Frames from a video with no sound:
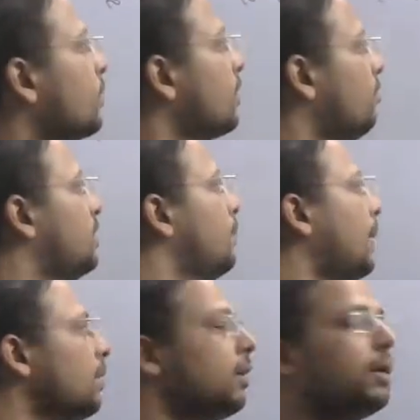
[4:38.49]
with the
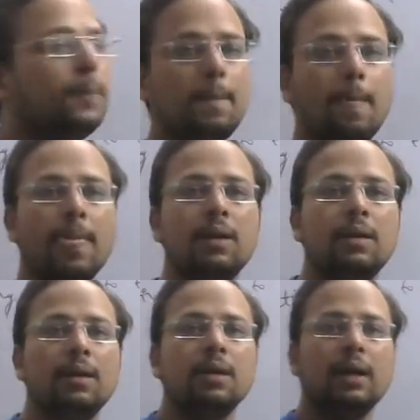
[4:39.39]
bank
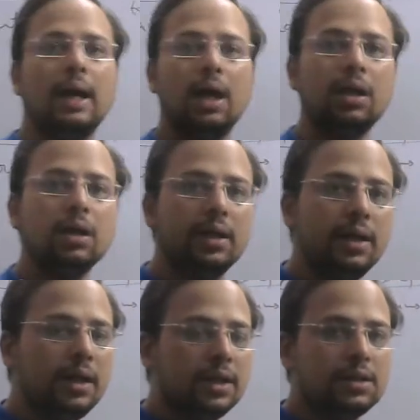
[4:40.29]
and
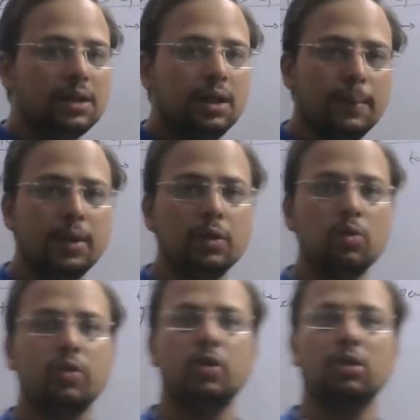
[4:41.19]
he is able to
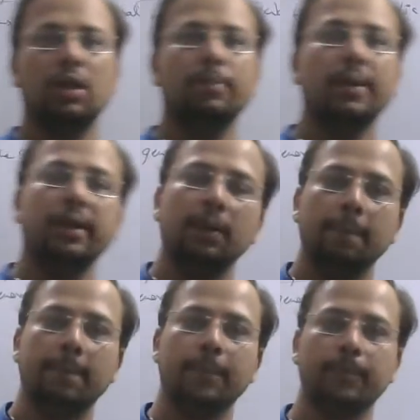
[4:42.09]
withdraw that money
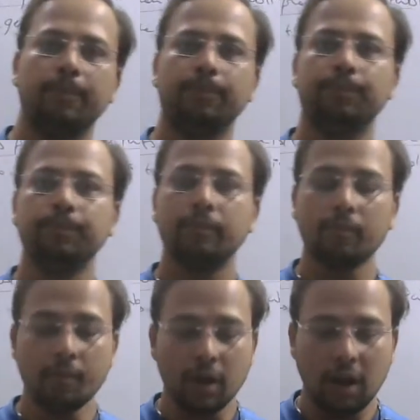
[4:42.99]

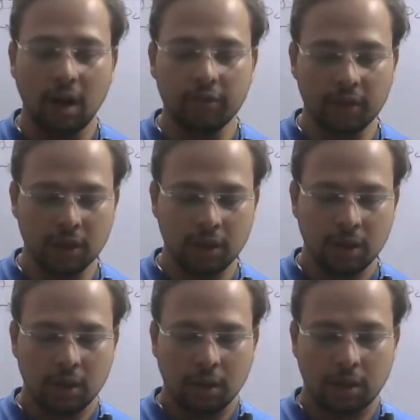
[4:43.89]
after
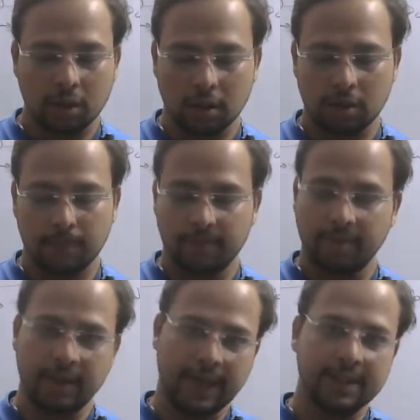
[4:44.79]

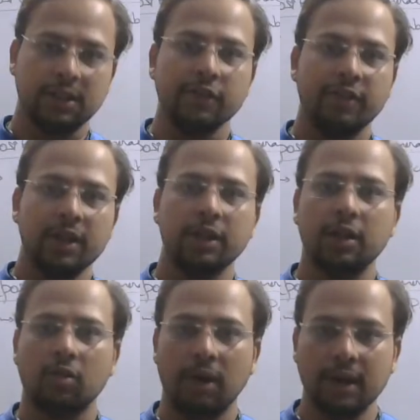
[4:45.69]
as and when he
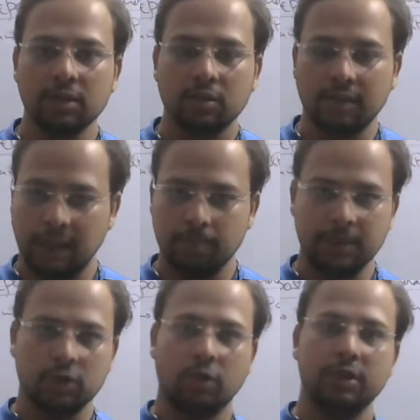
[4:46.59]
requires, that
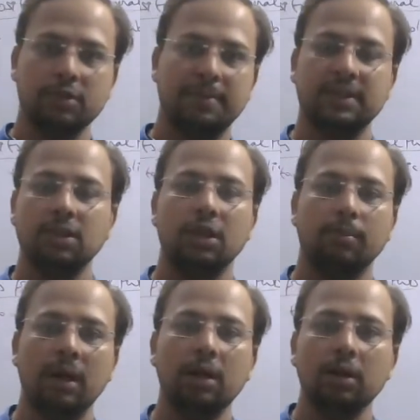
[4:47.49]
means on his personal
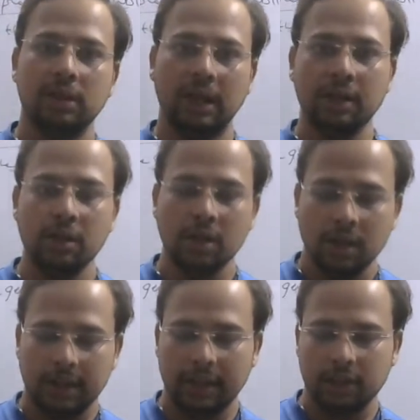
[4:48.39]
demand, then
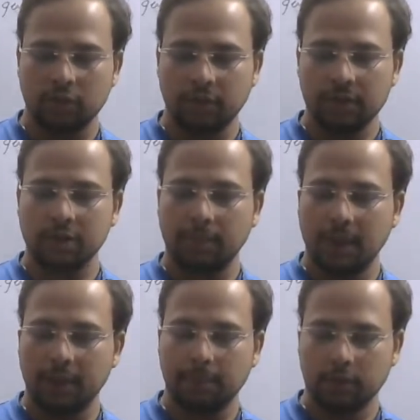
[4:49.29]
that is known as
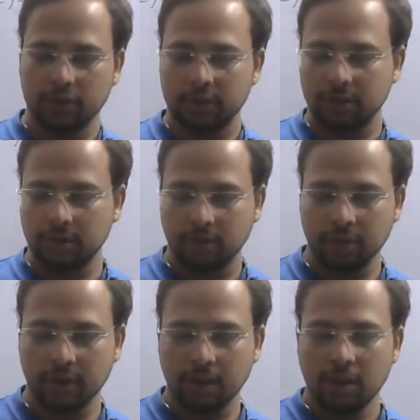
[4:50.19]
demand deposits.
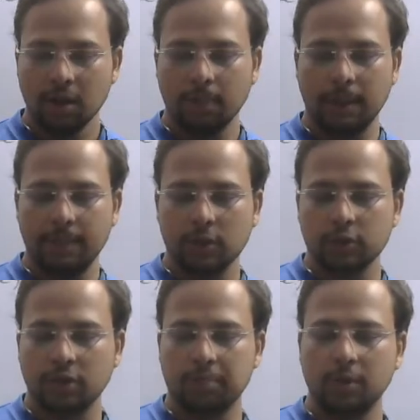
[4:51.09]
Okay, people
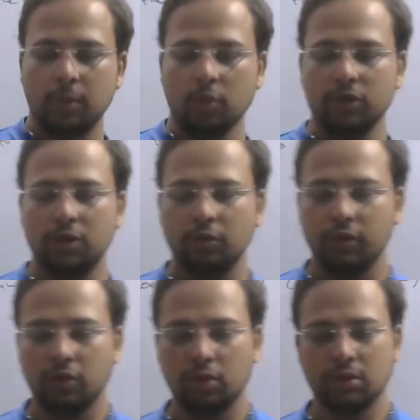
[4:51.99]
also have the provision of
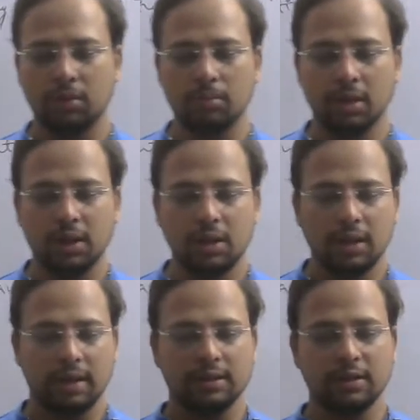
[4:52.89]
withdraw some money
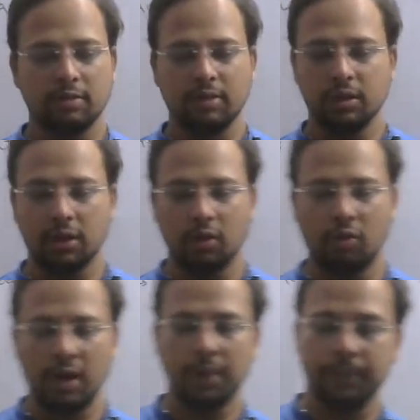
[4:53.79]
as and when they
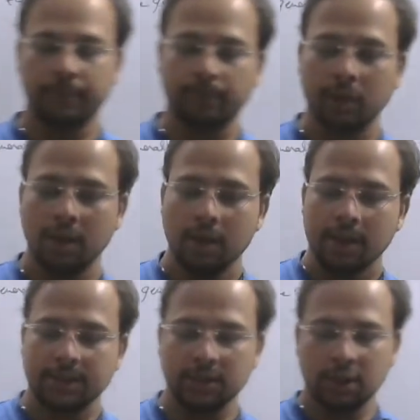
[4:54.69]
require.
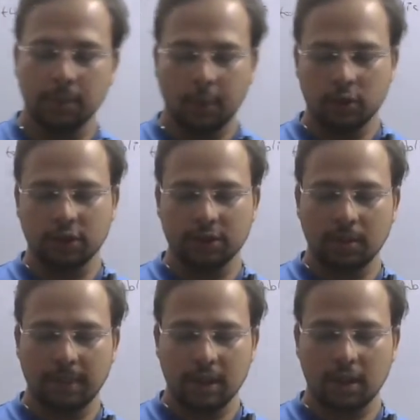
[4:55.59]
Since the deposits in the
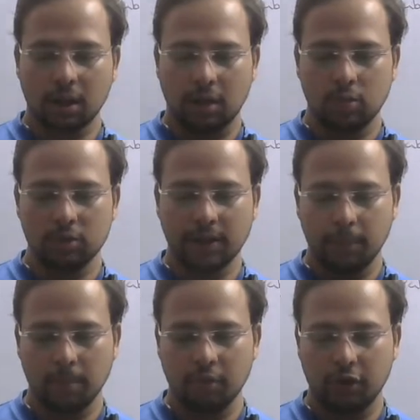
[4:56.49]
bank accounts can
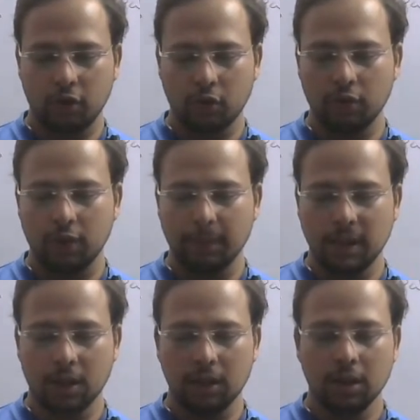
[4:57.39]
be withdrawn on
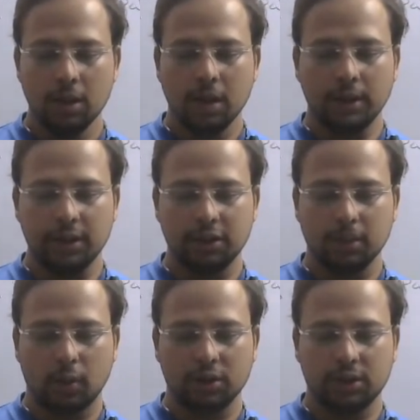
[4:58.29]
demand, These
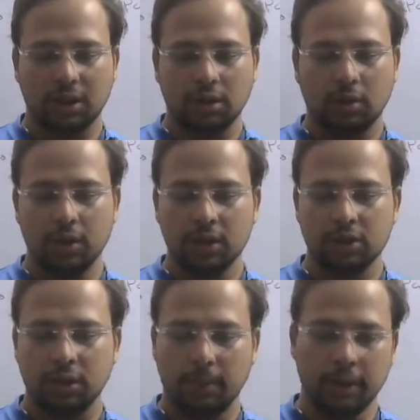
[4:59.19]
deposits are called as
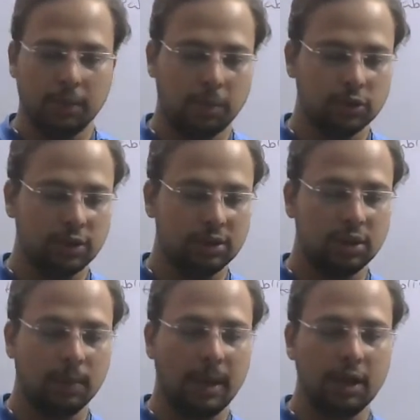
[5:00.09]
demand deposits.
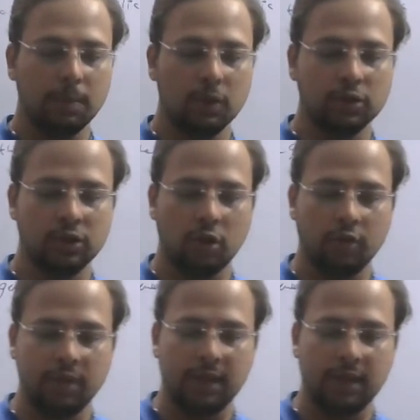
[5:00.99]
Demand deposits offer